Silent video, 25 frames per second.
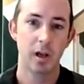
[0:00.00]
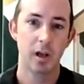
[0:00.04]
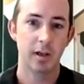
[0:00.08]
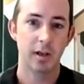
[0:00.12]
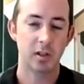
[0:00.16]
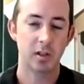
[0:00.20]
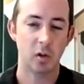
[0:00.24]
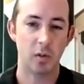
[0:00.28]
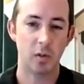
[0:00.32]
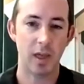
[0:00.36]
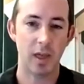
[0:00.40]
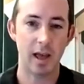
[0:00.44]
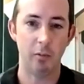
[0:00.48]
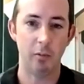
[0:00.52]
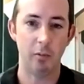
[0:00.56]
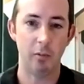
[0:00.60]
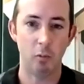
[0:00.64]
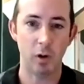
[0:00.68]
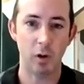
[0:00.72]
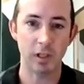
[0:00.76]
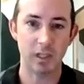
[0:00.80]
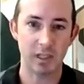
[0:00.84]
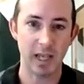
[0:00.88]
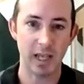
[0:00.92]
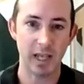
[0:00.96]
so that
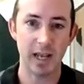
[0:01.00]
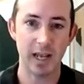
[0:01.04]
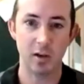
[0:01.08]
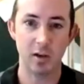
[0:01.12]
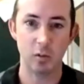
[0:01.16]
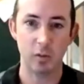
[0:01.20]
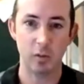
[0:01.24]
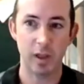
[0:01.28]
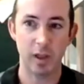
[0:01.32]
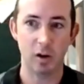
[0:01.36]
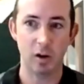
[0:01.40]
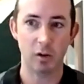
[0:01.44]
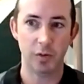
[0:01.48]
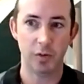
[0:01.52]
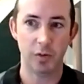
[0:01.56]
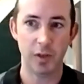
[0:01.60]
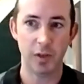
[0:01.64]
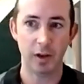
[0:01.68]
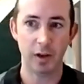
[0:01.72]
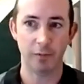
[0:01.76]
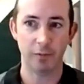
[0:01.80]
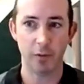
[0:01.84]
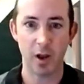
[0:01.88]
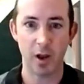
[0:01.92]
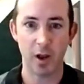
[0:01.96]
once they do their
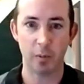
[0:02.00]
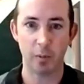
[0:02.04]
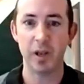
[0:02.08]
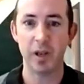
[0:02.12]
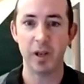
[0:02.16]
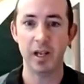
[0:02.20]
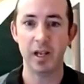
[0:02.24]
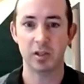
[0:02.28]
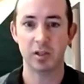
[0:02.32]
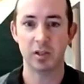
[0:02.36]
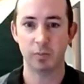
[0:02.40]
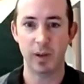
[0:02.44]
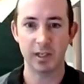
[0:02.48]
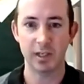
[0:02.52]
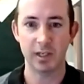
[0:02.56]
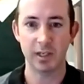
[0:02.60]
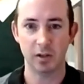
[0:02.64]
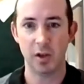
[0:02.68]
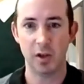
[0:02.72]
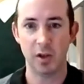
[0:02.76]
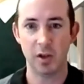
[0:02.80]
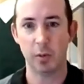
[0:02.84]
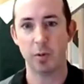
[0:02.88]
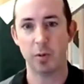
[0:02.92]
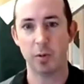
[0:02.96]
thing for their piece based
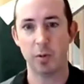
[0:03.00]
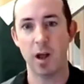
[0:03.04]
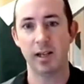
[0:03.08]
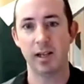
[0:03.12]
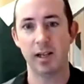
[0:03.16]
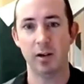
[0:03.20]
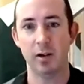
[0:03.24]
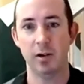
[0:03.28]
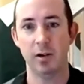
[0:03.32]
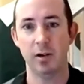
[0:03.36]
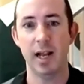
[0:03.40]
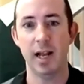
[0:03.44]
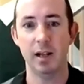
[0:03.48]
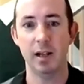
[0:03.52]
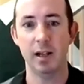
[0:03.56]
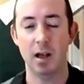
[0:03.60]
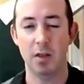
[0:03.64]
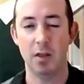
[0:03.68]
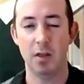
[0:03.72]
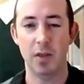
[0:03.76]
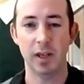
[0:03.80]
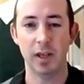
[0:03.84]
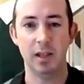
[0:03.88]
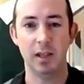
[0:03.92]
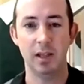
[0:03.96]
on their proprietary
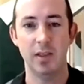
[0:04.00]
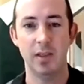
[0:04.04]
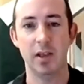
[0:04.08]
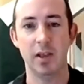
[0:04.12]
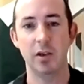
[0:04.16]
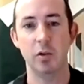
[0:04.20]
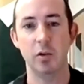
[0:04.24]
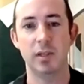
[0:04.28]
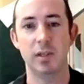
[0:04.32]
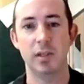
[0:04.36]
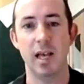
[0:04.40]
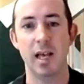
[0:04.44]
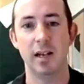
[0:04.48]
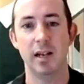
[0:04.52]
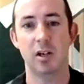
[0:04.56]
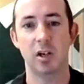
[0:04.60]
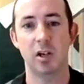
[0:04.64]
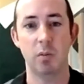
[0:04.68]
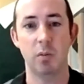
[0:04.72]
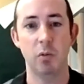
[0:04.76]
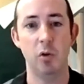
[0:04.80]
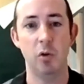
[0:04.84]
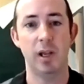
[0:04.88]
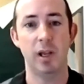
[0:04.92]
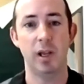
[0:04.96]
data, they can then use that to
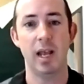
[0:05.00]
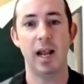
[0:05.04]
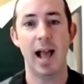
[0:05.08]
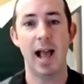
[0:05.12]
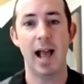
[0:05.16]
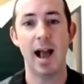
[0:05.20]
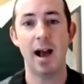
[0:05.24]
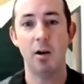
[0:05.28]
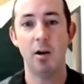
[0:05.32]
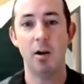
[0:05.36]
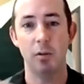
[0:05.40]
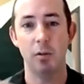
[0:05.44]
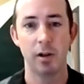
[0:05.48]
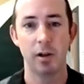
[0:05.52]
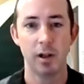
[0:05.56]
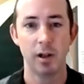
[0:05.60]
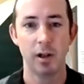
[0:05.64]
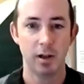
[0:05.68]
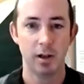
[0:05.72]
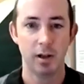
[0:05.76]
communicate out,